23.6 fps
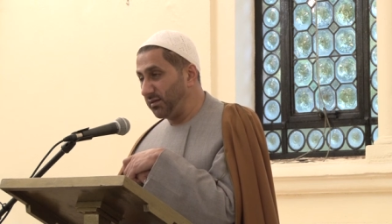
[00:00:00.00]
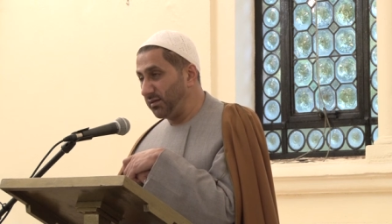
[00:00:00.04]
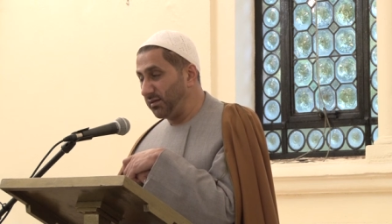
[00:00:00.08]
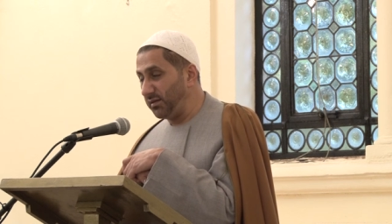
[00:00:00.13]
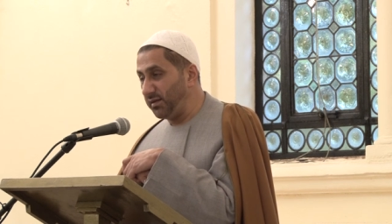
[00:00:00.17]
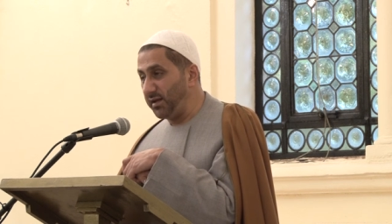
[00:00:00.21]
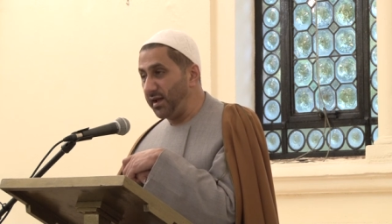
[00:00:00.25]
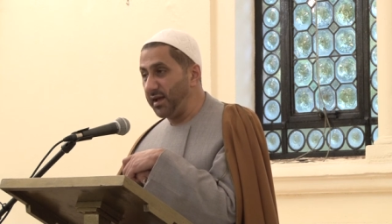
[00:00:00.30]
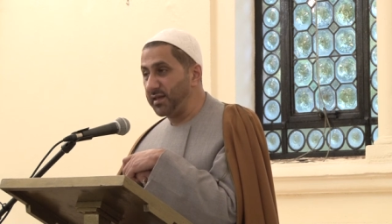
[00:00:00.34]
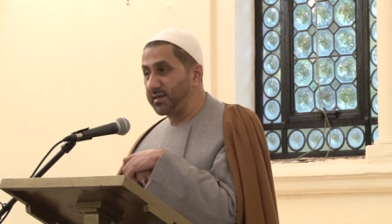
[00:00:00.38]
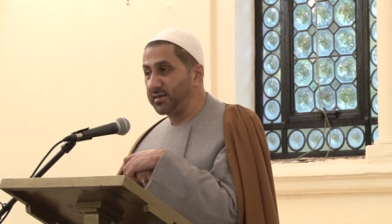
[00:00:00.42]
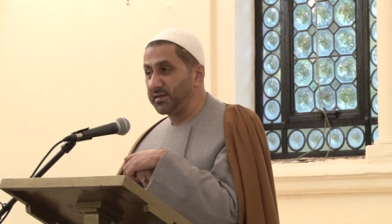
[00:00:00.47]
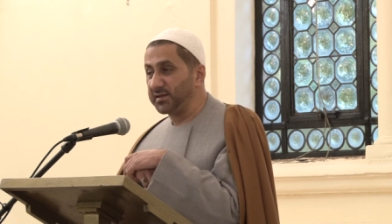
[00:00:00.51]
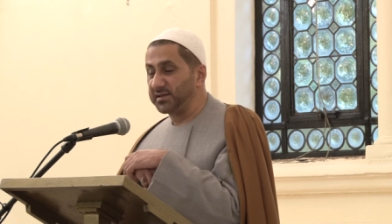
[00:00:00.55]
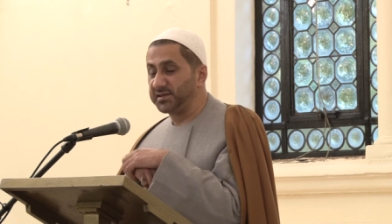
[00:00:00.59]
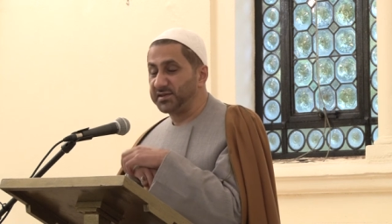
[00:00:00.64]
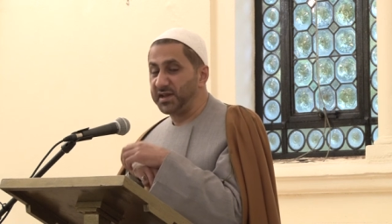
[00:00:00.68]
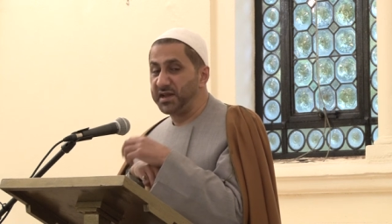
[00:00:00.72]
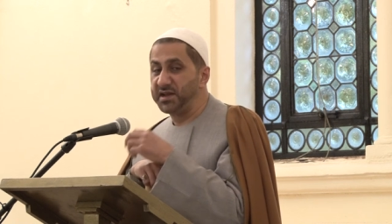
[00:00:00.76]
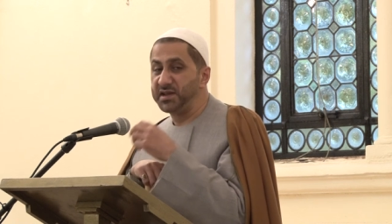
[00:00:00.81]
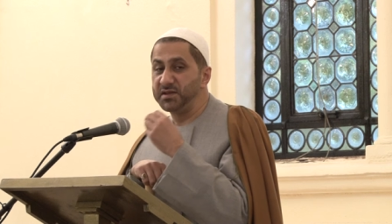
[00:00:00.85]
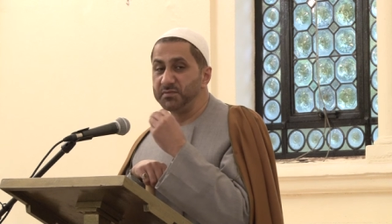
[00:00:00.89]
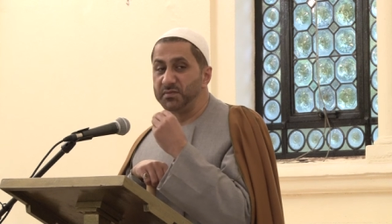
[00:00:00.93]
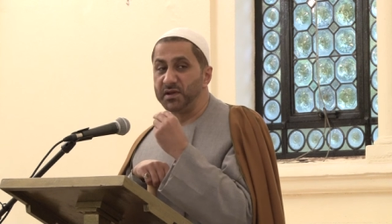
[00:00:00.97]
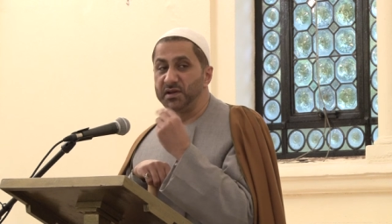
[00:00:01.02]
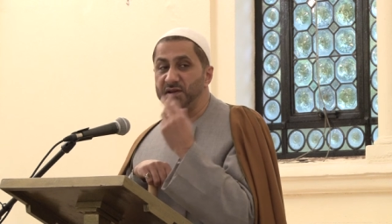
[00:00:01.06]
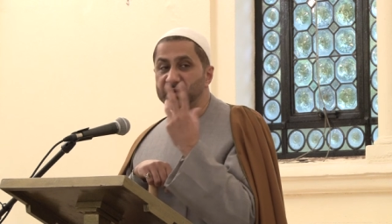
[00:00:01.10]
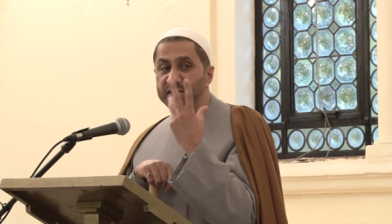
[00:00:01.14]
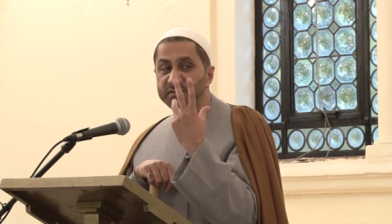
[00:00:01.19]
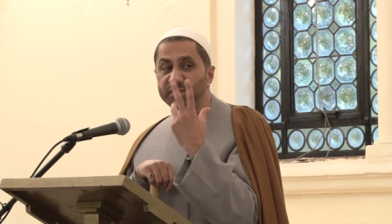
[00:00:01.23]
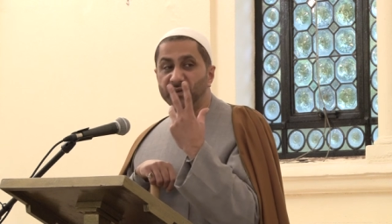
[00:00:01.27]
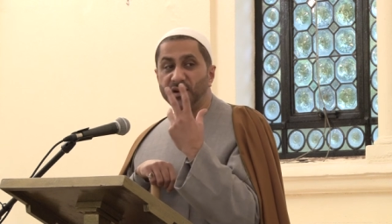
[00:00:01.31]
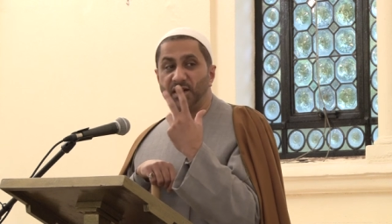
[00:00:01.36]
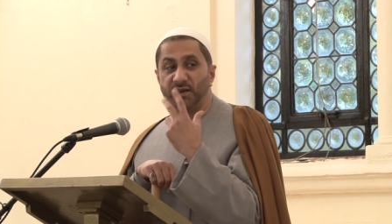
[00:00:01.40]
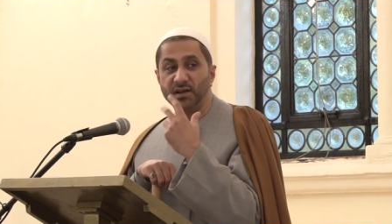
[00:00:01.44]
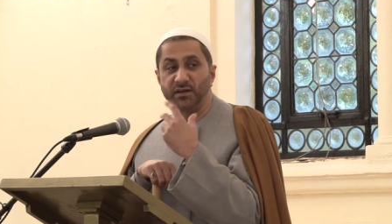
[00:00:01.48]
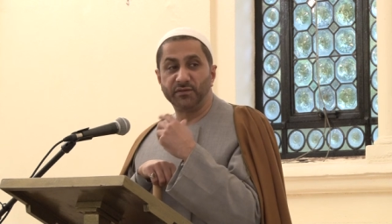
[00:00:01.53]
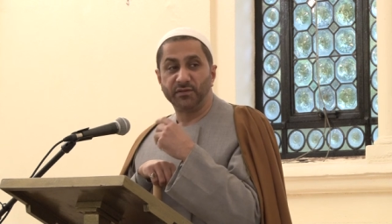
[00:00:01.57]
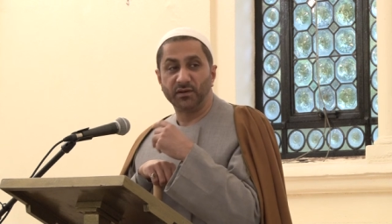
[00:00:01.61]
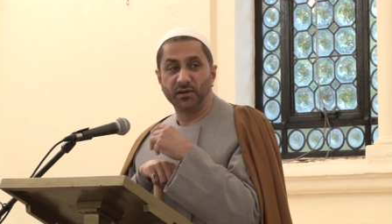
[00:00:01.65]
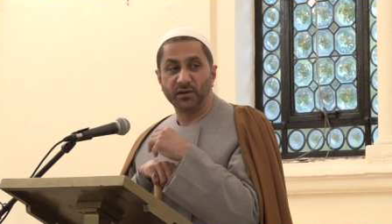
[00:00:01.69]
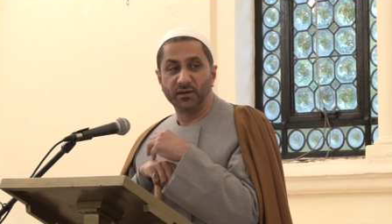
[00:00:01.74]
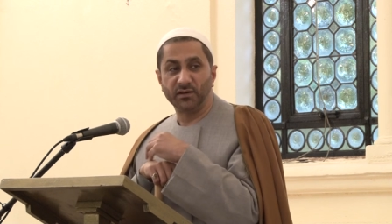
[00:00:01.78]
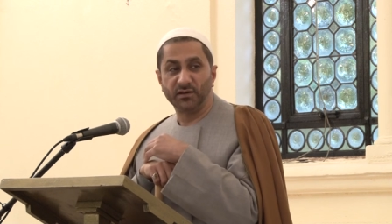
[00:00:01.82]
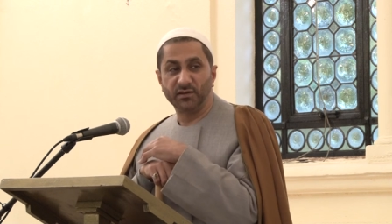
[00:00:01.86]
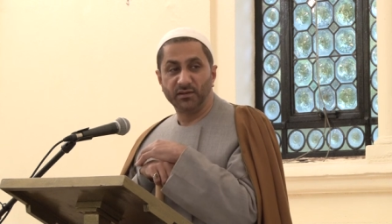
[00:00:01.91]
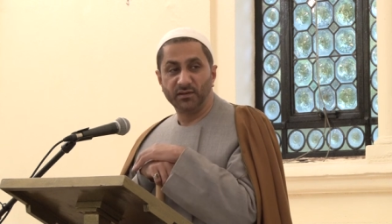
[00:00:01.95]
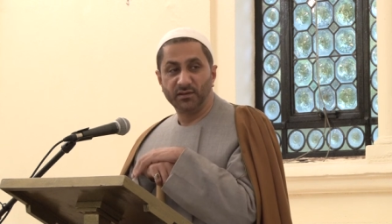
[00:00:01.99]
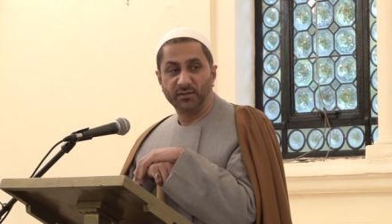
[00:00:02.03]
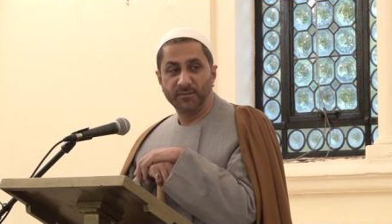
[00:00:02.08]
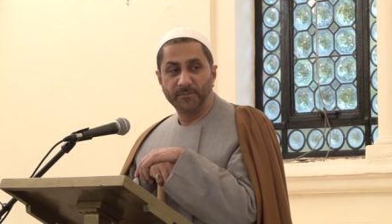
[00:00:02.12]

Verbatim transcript: yet the sentiment is very different.